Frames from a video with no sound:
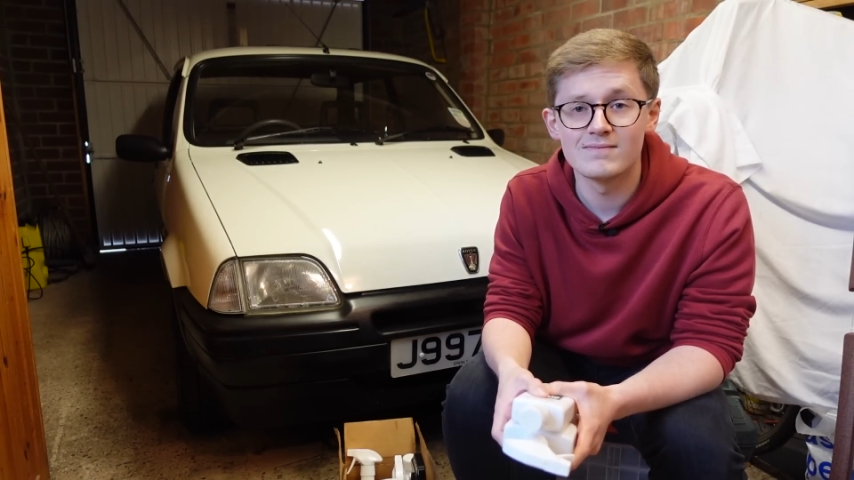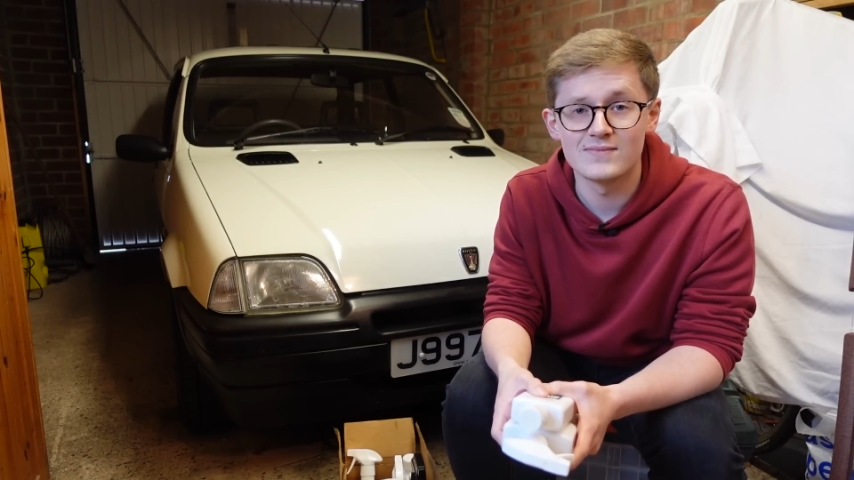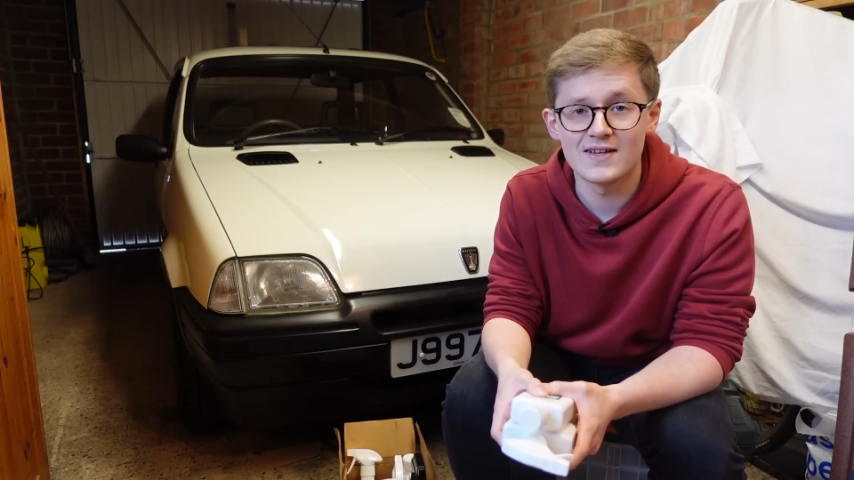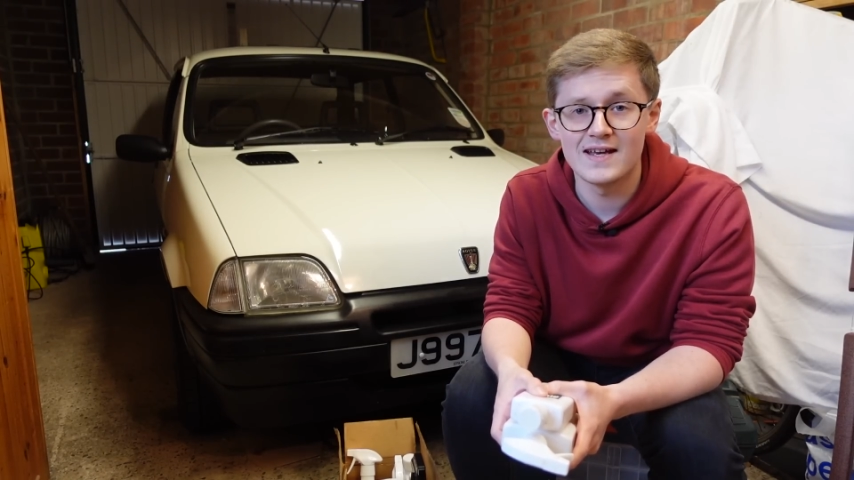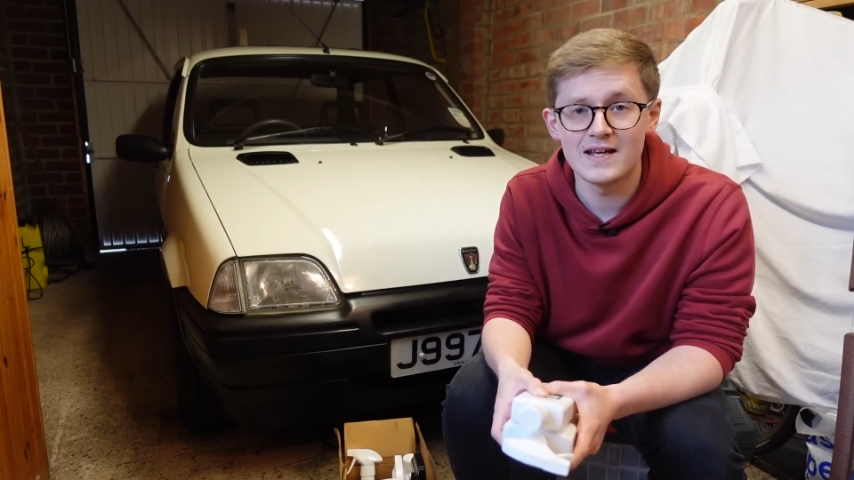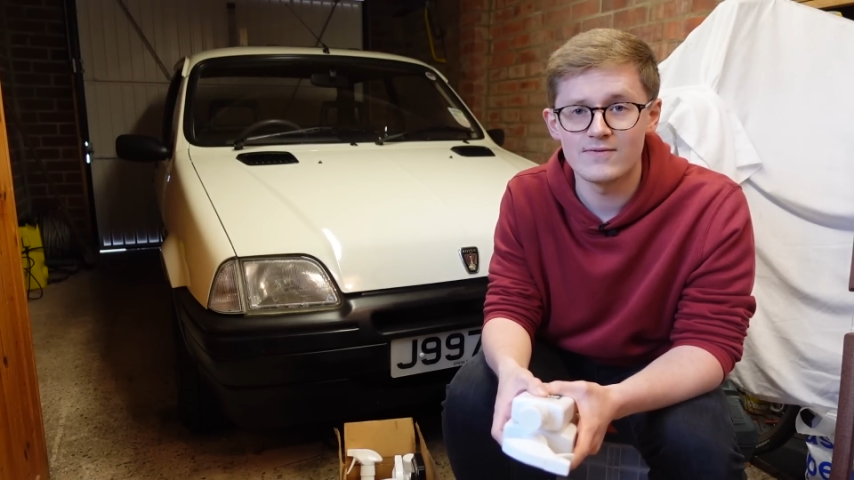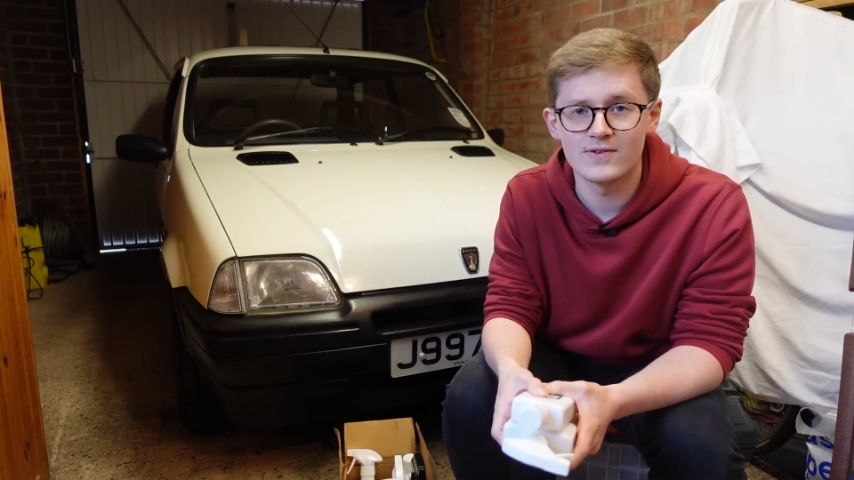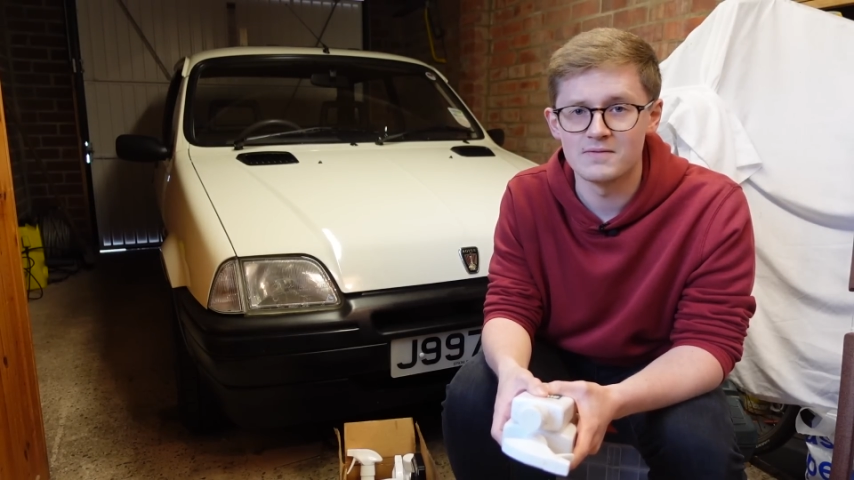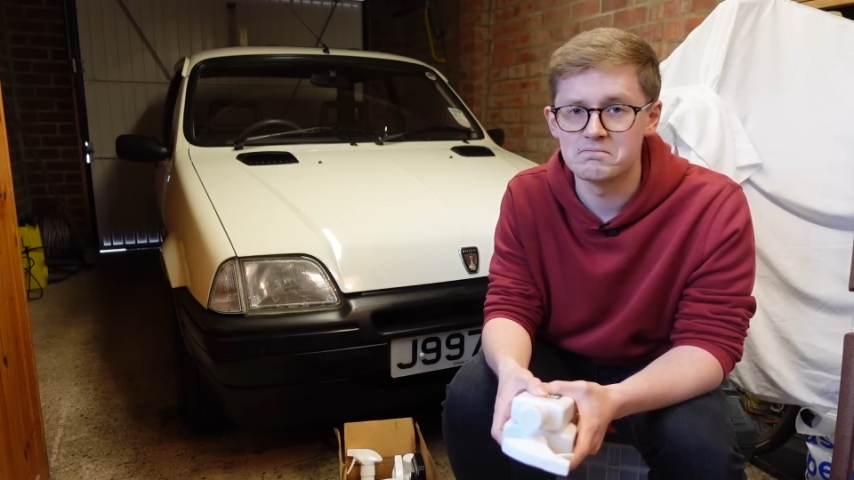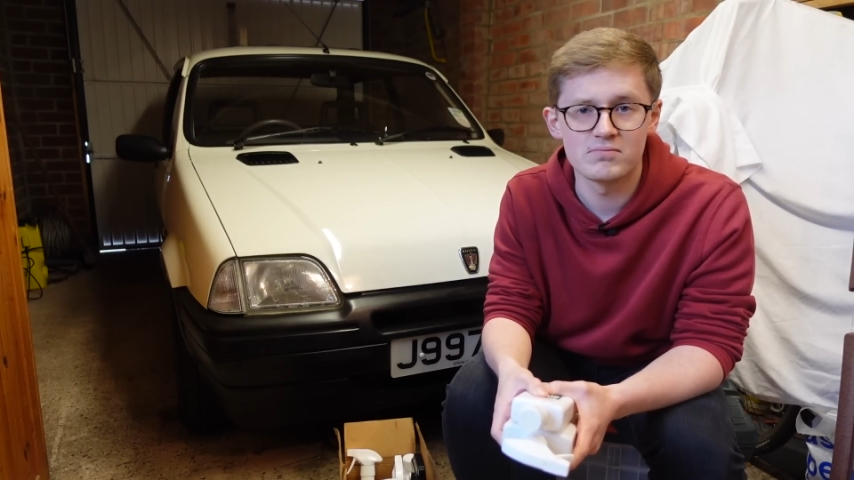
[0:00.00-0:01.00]
I'm saying it
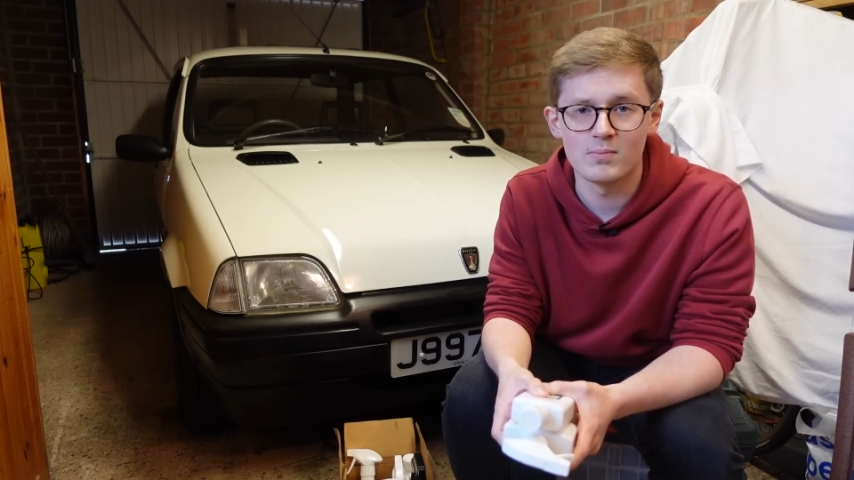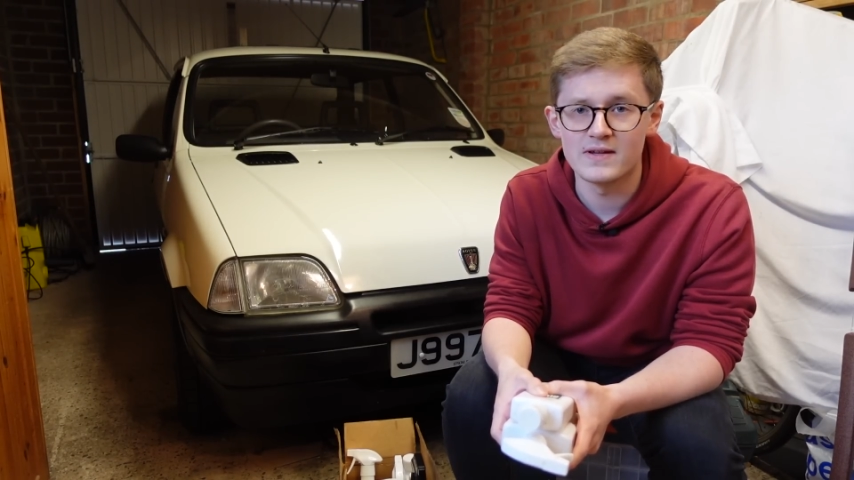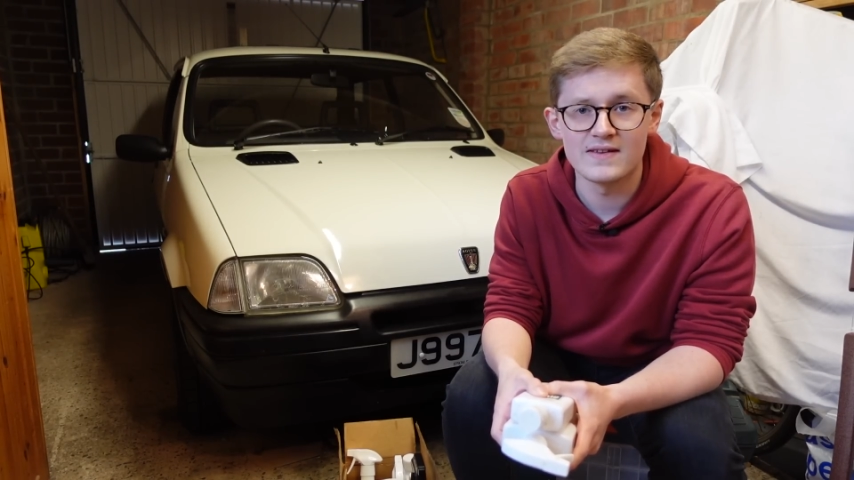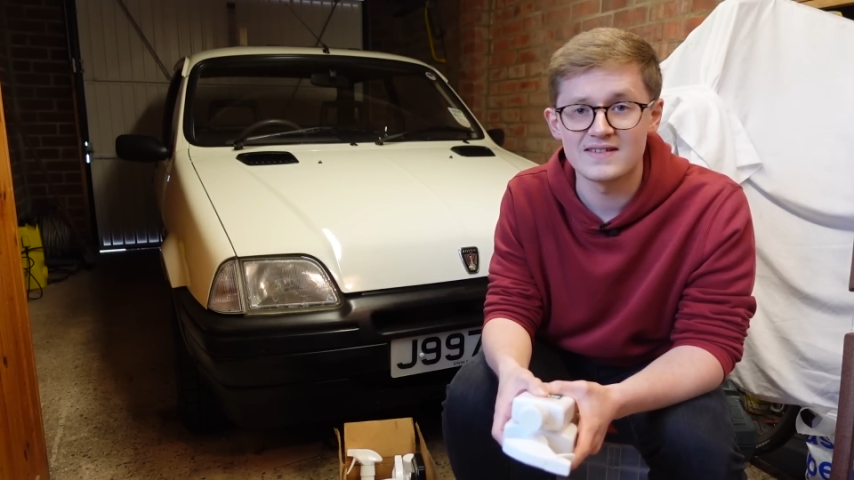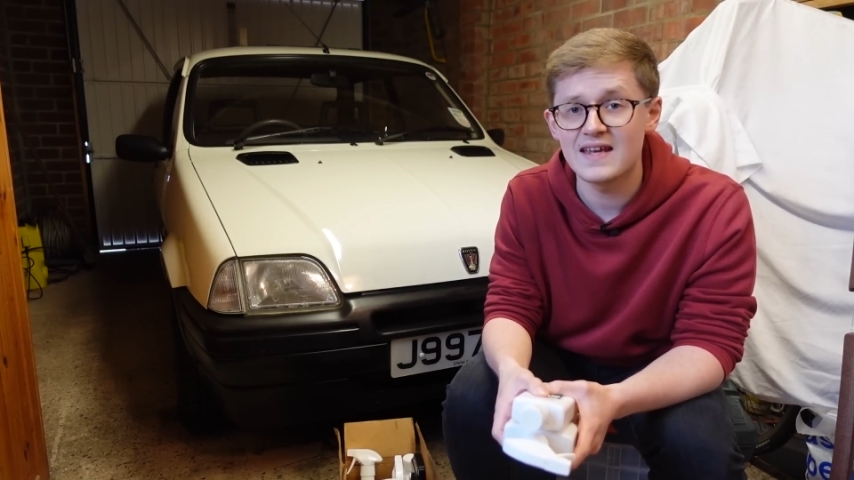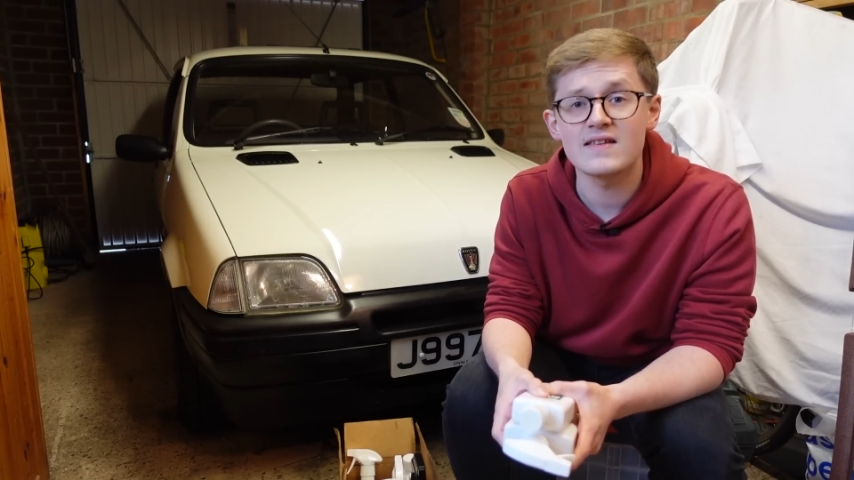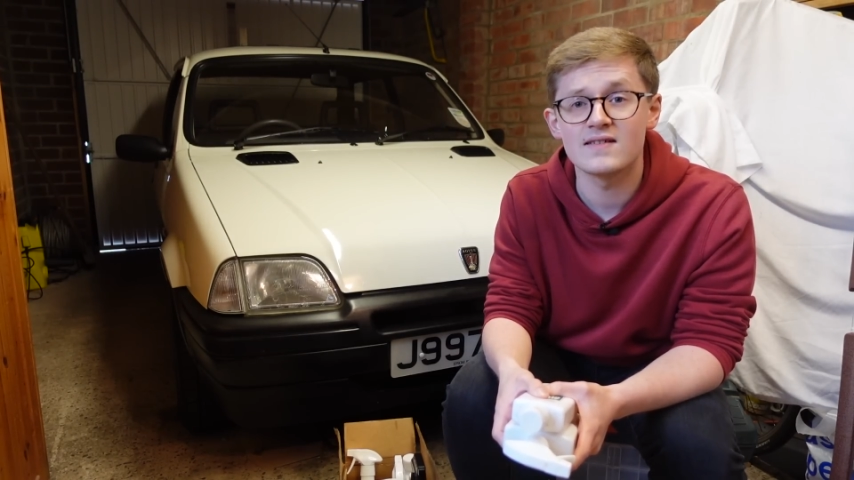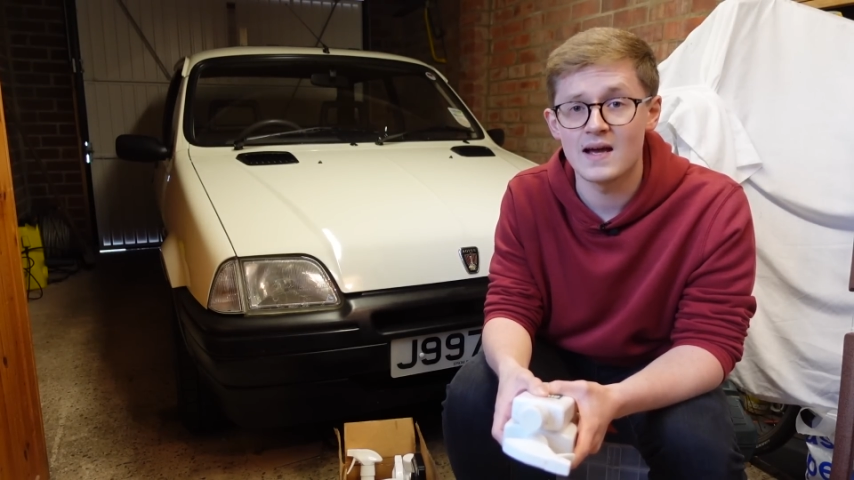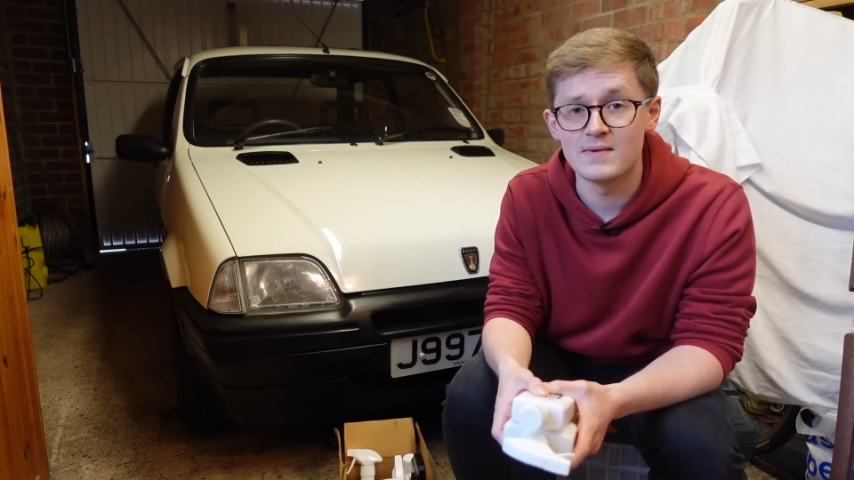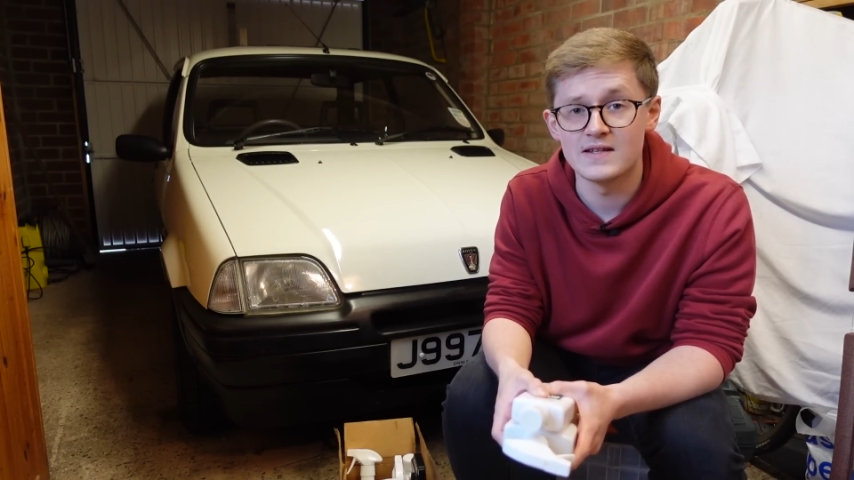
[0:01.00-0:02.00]
for probably the 6th time in